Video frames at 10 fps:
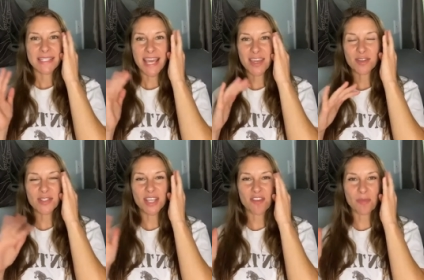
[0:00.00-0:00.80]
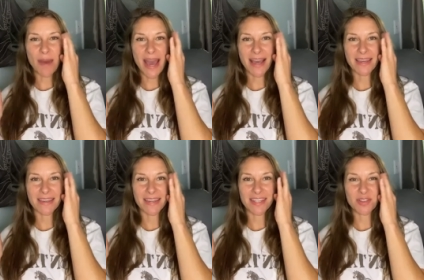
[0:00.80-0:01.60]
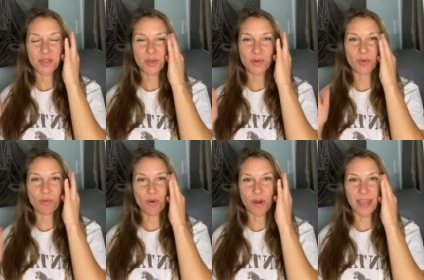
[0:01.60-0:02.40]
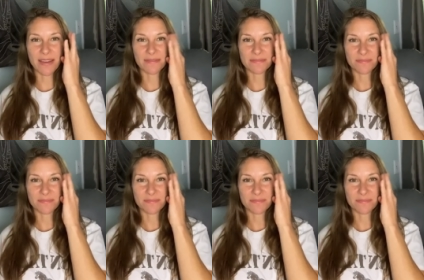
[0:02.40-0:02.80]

take yourself back into the morning.